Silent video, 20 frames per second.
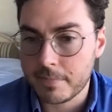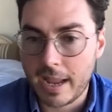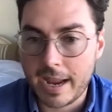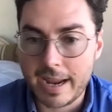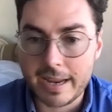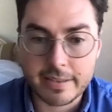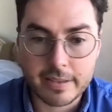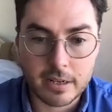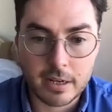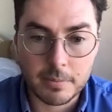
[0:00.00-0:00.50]

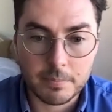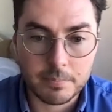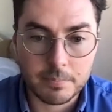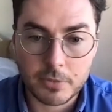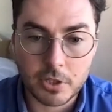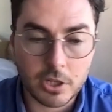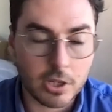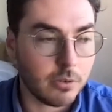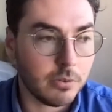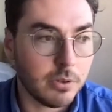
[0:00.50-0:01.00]
I ended up,
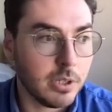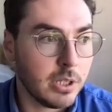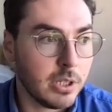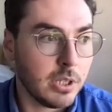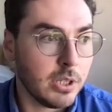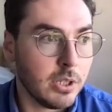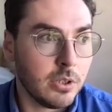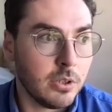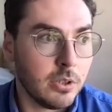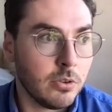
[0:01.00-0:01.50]

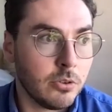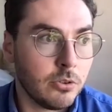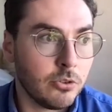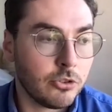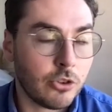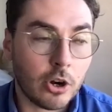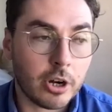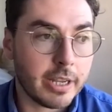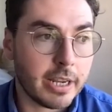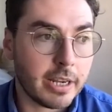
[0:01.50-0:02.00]

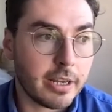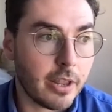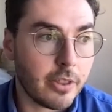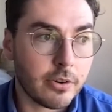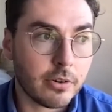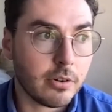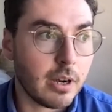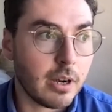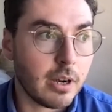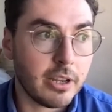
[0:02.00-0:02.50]

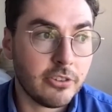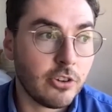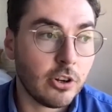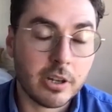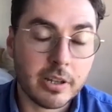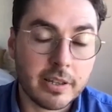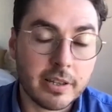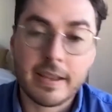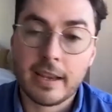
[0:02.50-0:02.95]
I started a